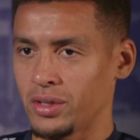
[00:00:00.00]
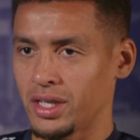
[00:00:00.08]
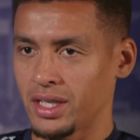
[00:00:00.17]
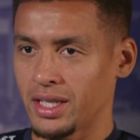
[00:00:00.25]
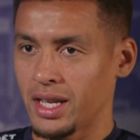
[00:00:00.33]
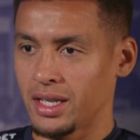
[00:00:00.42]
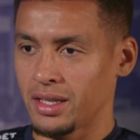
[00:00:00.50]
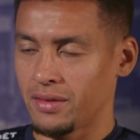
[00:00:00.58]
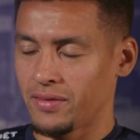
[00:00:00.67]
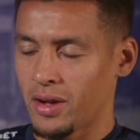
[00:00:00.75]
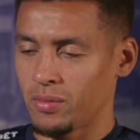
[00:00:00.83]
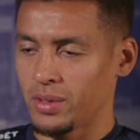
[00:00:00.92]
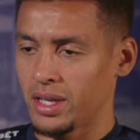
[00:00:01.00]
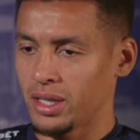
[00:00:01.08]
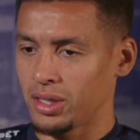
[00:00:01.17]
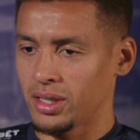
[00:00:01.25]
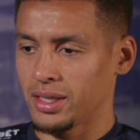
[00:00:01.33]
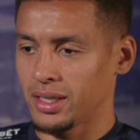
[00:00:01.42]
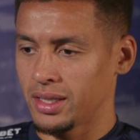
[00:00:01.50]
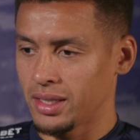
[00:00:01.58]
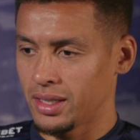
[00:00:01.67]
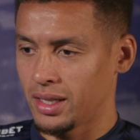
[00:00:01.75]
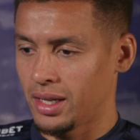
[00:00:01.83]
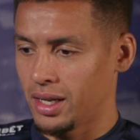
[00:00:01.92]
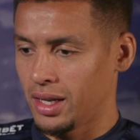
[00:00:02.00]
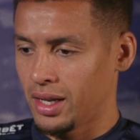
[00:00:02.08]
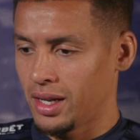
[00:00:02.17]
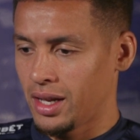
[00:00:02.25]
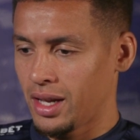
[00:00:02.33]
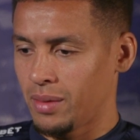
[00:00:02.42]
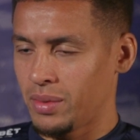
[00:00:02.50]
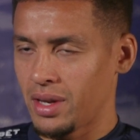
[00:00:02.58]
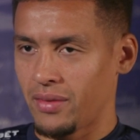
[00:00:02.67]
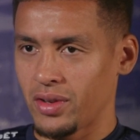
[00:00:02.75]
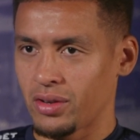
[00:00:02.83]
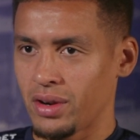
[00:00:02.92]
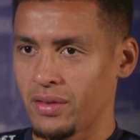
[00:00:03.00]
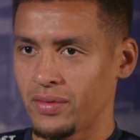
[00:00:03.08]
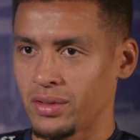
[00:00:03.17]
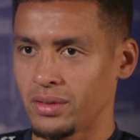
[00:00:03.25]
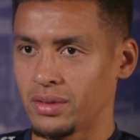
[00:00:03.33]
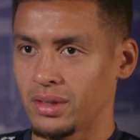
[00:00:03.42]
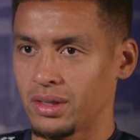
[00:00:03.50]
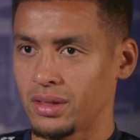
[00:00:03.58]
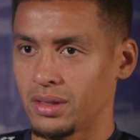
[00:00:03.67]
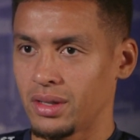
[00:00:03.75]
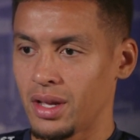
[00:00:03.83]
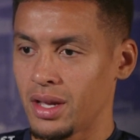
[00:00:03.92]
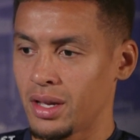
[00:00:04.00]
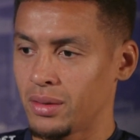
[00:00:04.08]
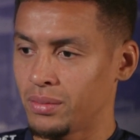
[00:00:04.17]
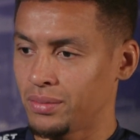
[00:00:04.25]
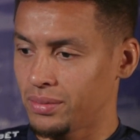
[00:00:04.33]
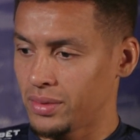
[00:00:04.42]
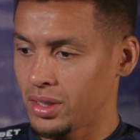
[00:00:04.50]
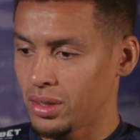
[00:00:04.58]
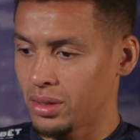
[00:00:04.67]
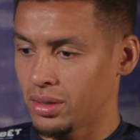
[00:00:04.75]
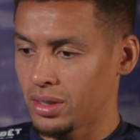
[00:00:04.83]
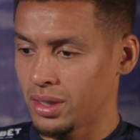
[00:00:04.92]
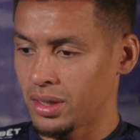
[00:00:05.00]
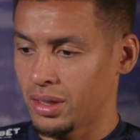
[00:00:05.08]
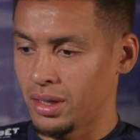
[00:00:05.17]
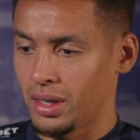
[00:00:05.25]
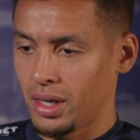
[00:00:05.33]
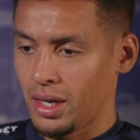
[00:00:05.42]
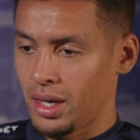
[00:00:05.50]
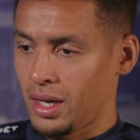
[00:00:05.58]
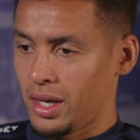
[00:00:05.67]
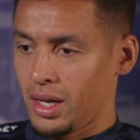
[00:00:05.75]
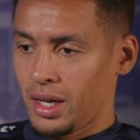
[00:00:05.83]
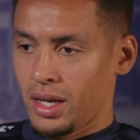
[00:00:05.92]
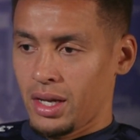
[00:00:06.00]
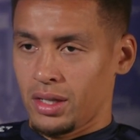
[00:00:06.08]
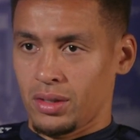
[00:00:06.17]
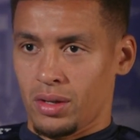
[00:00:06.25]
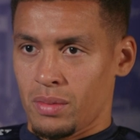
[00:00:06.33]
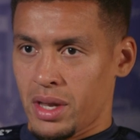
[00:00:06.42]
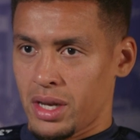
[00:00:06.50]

which I said, and the foundations, and I've been ever grateful, you know, to all the